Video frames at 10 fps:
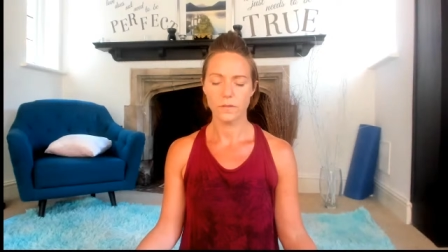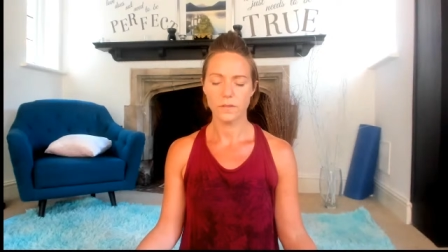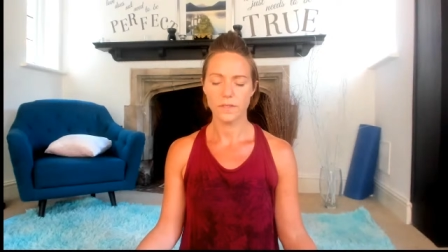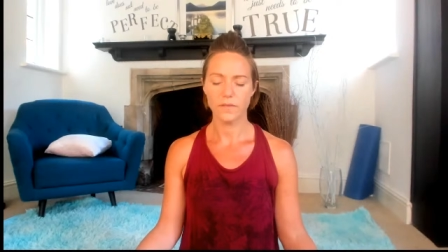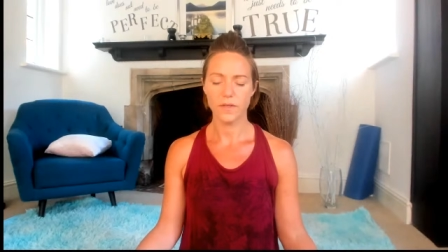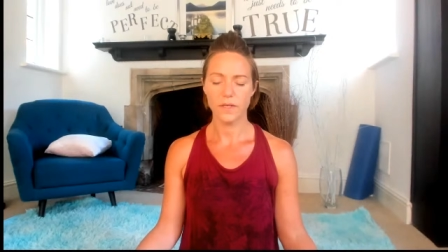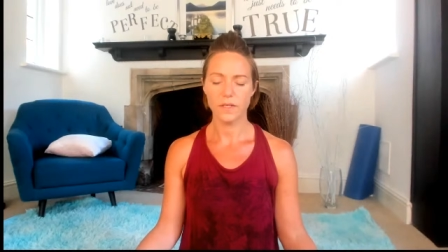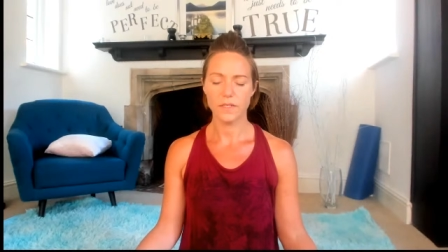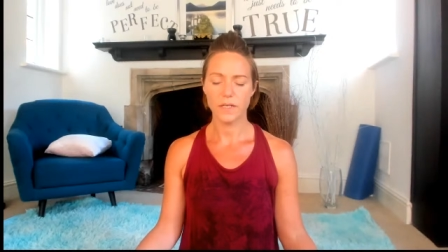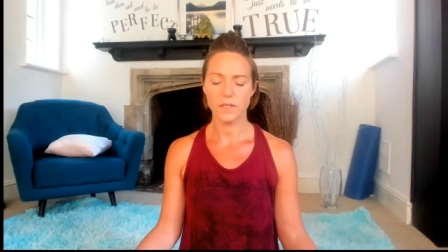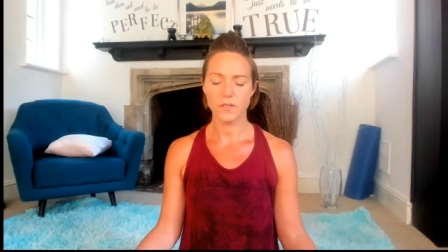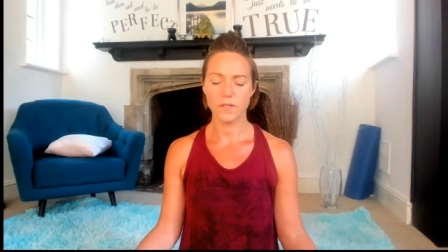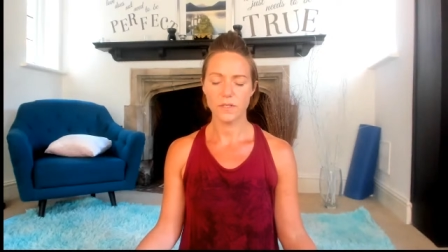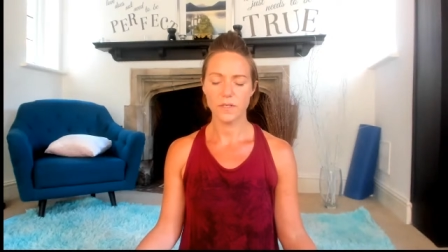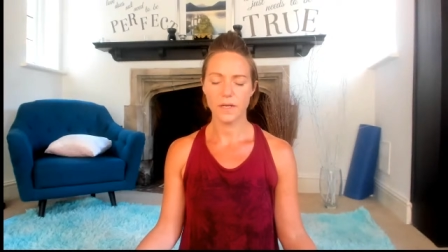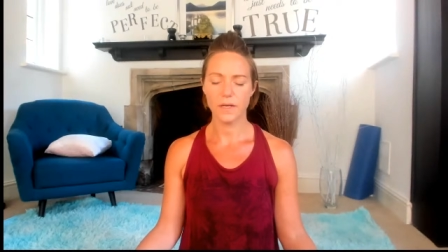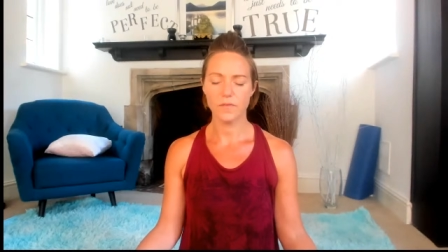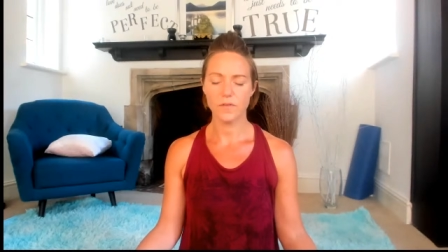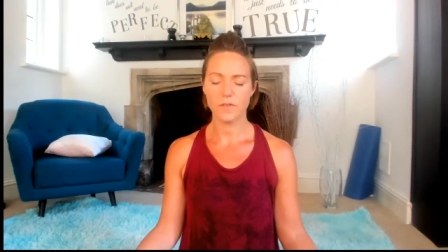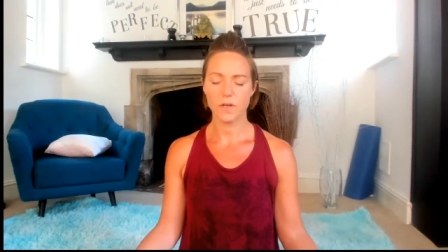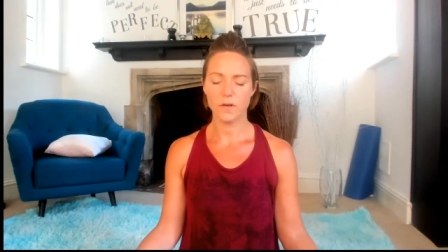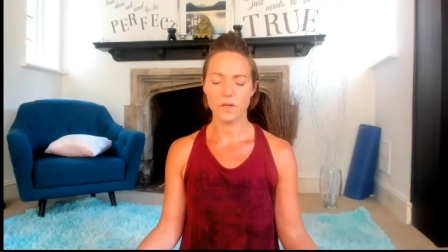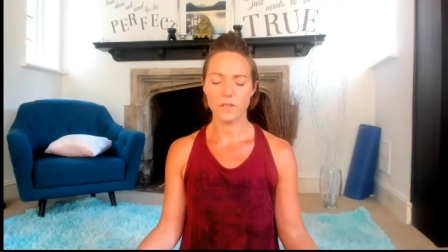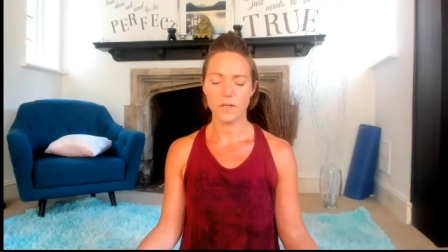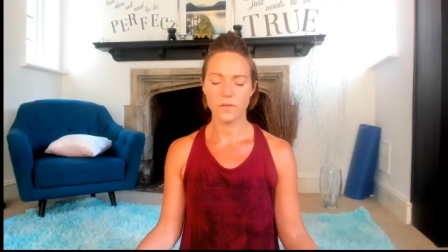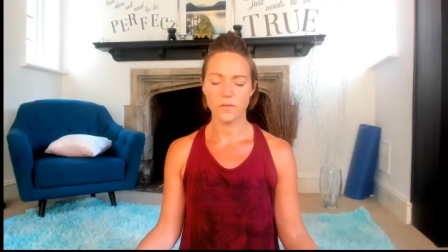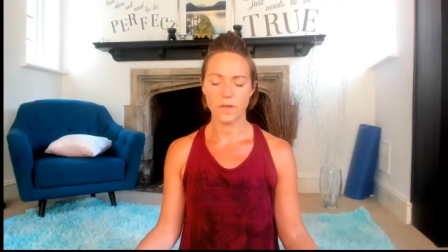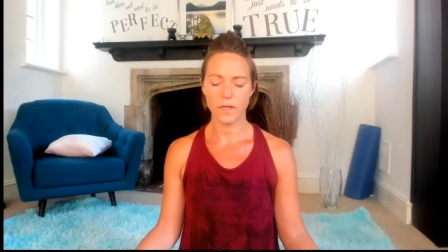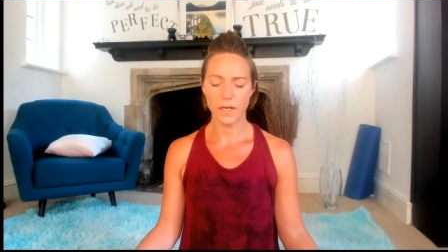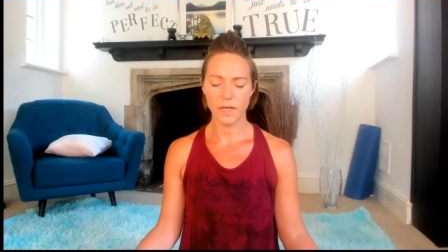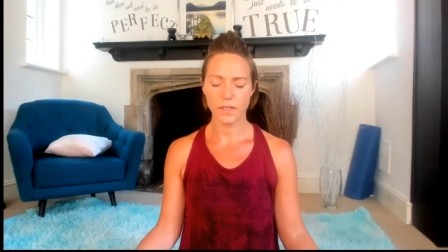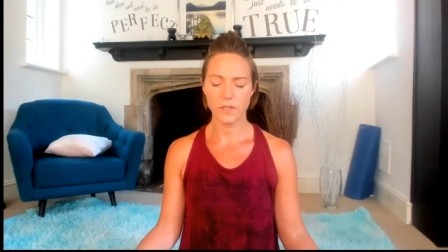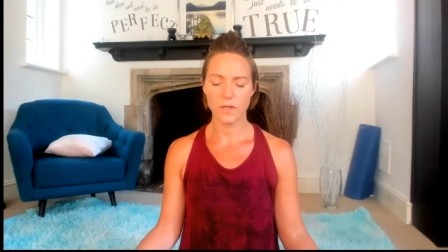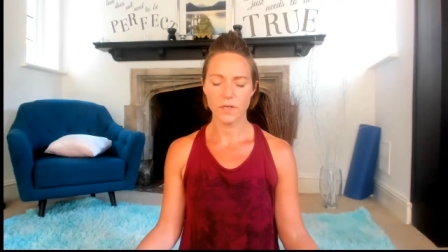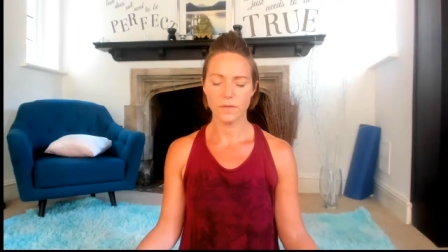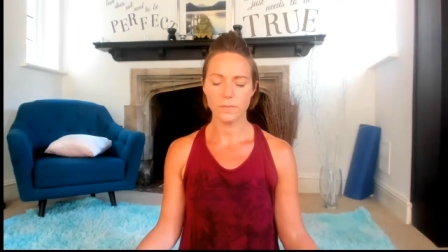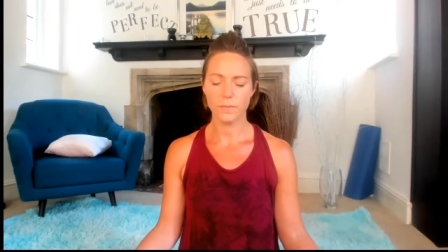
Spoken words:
So have the intention today of just asking for connection,